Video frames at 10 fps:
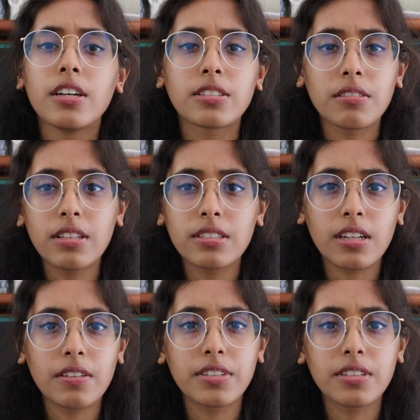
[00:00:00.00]
So let's
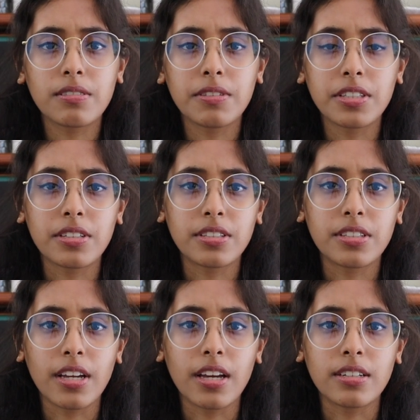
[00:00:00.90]
dive into the research
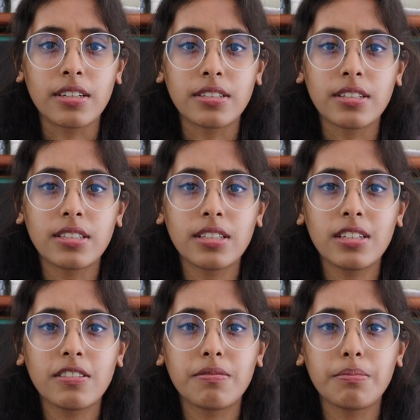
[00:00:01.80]
together to
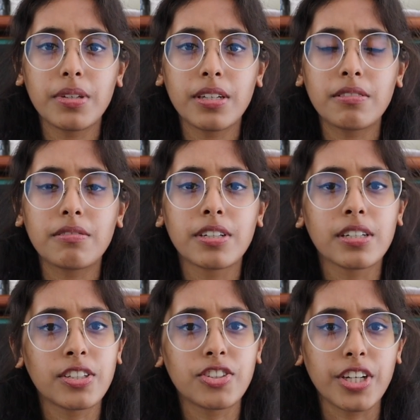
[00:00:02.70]
see if meat
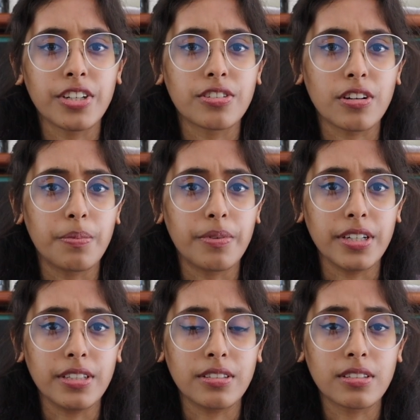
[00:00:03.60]
really changed our
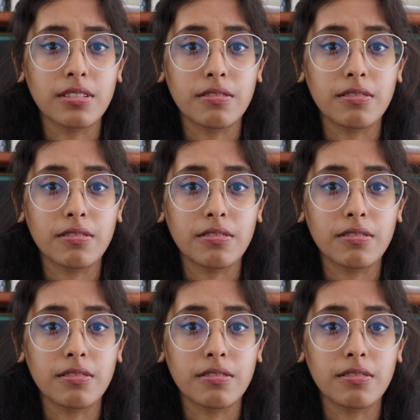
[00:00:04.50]
brains